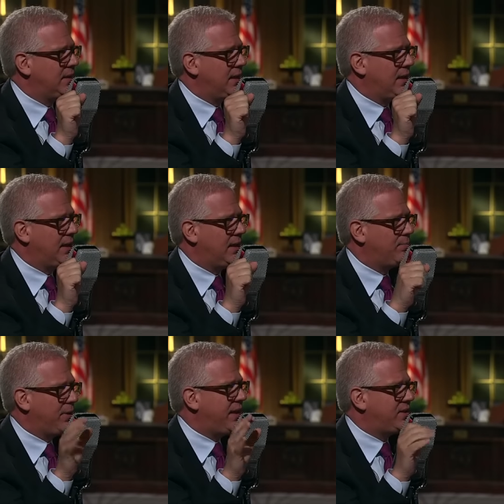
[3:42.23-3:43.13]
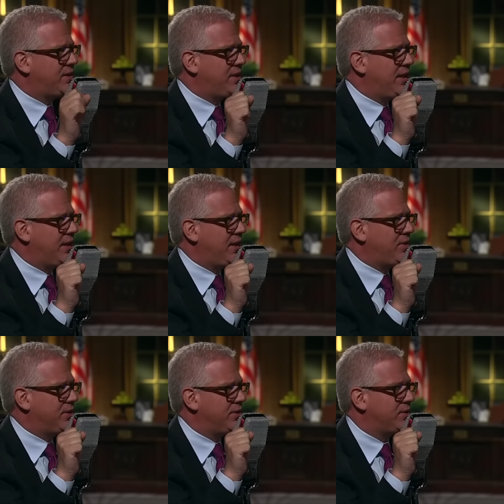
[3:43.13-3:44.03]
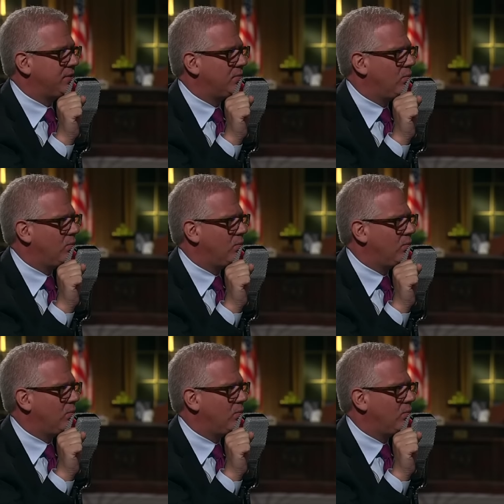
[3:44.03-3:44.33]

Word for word: uh, pre-existing conditions.